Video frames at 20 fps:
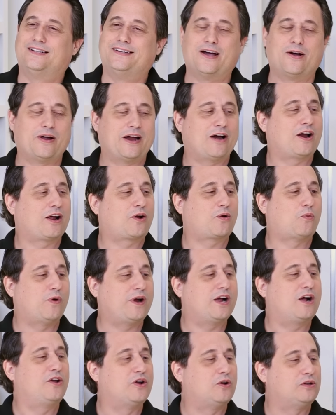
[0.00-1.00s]
Now, Erik,
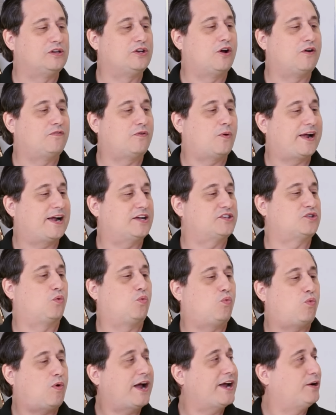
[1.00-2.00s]
we all know Lenovo has a
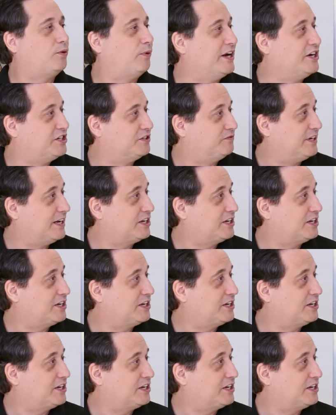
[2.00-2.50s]
wide range of